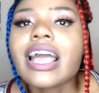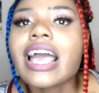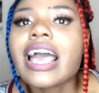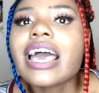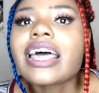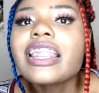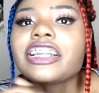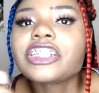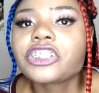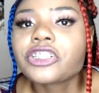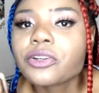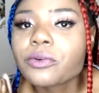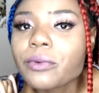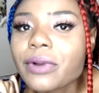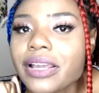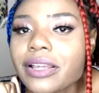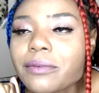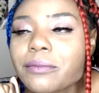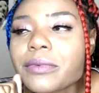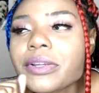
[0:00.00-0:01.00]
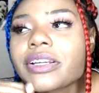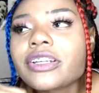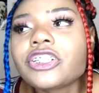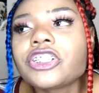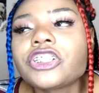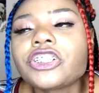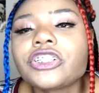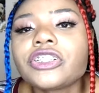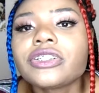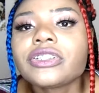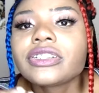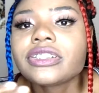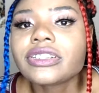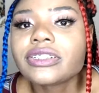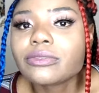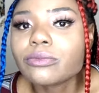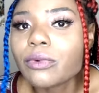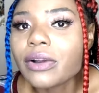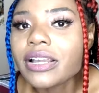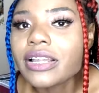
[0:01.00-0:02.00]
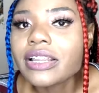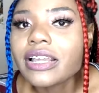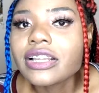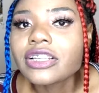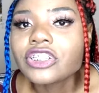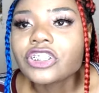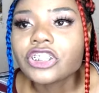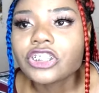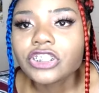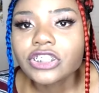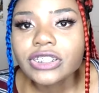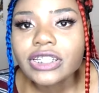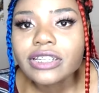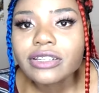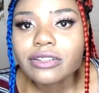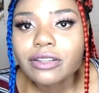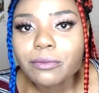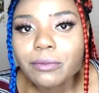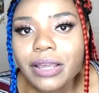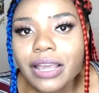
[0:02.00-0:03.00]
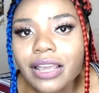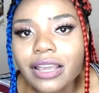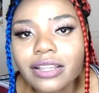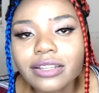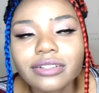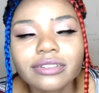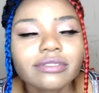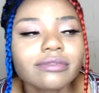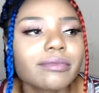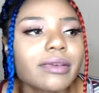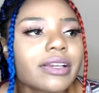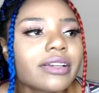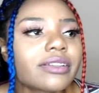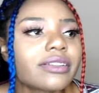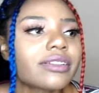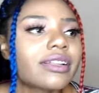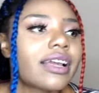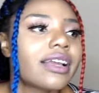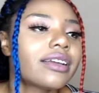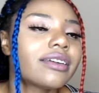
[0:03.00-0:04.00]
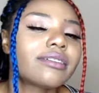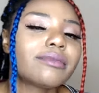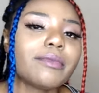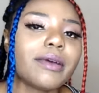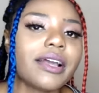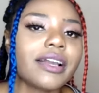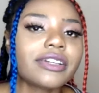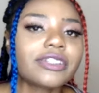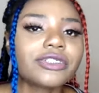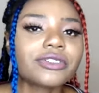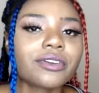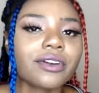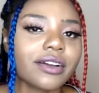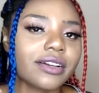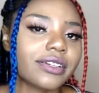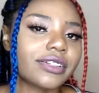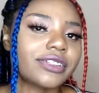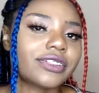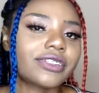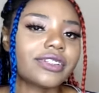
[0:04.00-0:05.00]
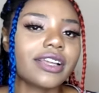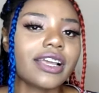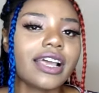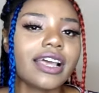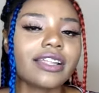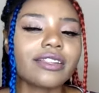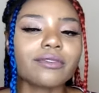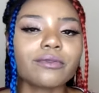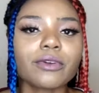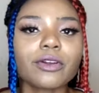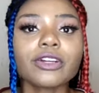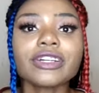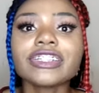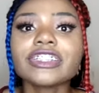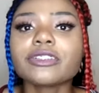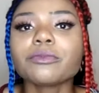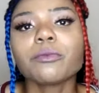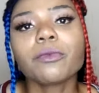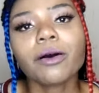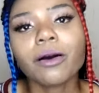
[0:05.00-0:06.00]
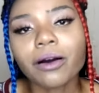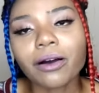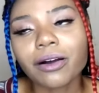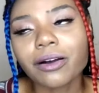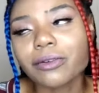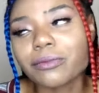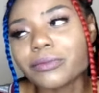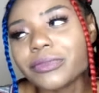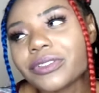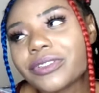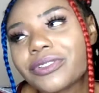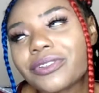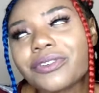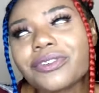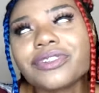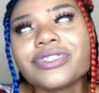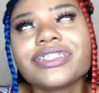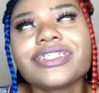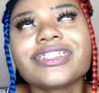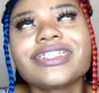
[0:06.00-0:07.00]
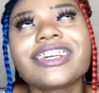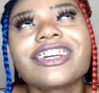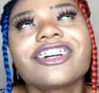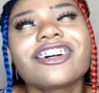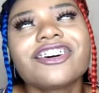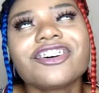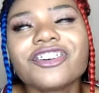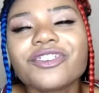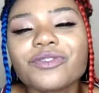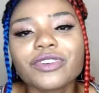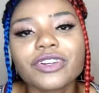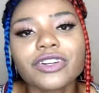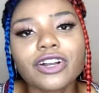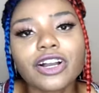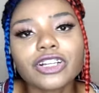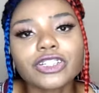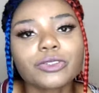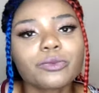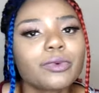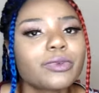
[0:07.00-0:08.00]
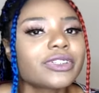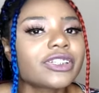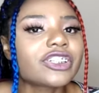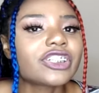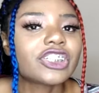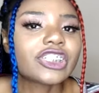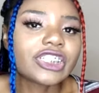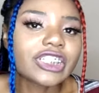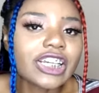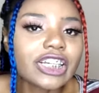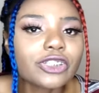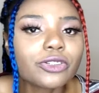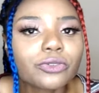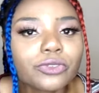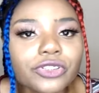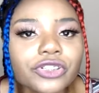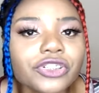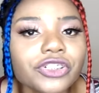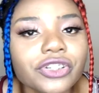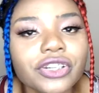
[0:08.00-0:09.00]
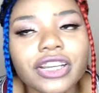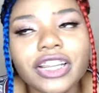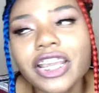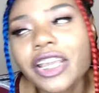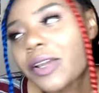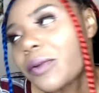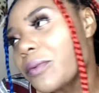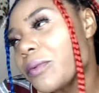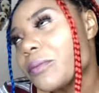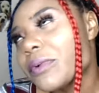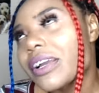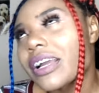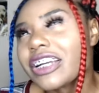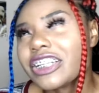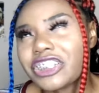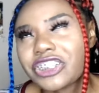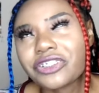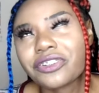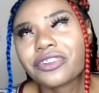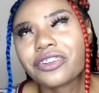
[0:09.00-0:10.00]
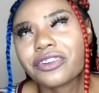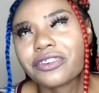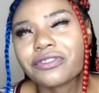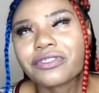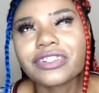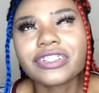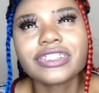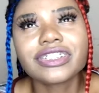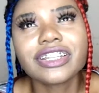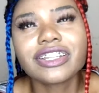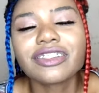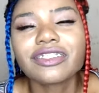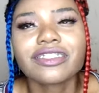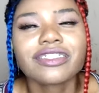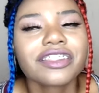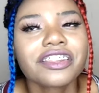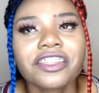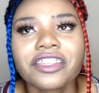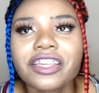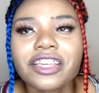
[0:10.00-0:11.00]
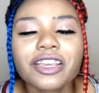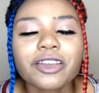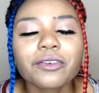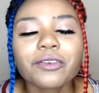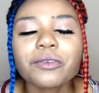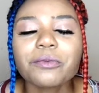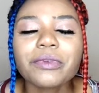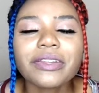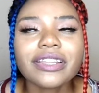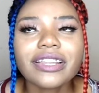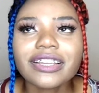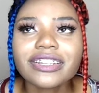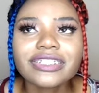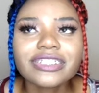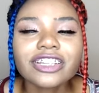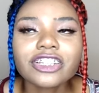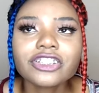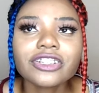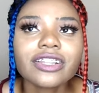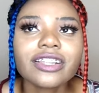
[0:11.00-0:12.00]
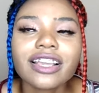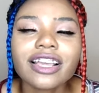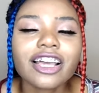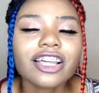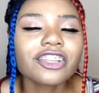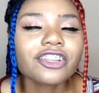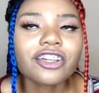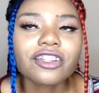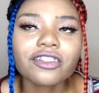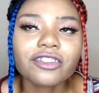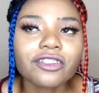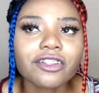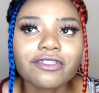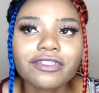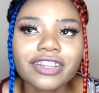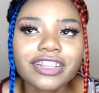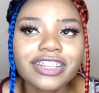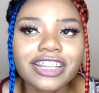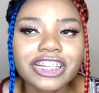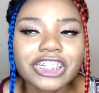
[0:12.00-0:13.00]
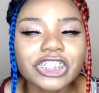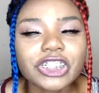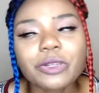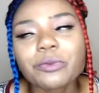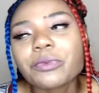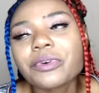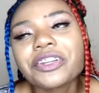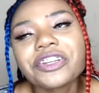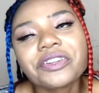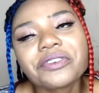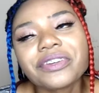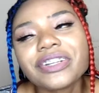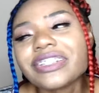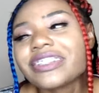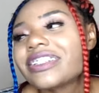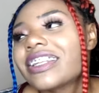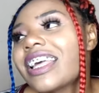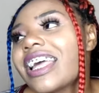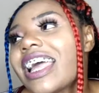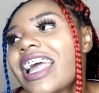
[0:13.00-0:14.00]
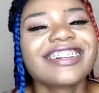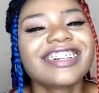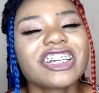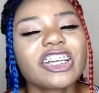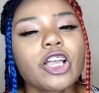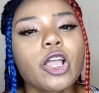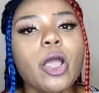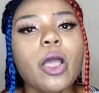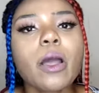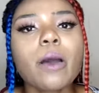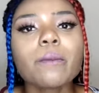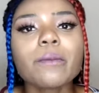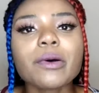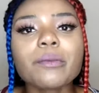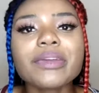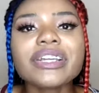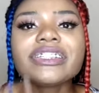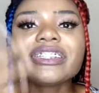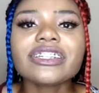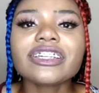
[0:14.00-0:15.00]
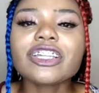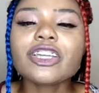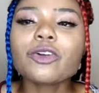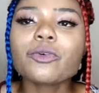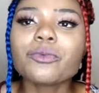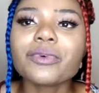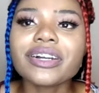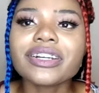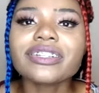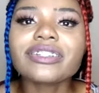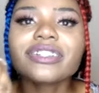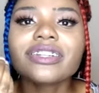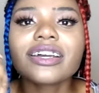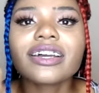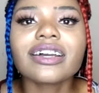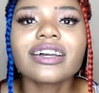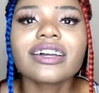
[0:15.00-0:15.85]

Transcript: And I should have went because she went and she seen the man, my like my ex crush, and his mom. So I was like, oh gosh, I'm honestly. like, I told you you should have came. I'm like, I should have, because then it'd been like such a like another love connection. But anyways, but basically when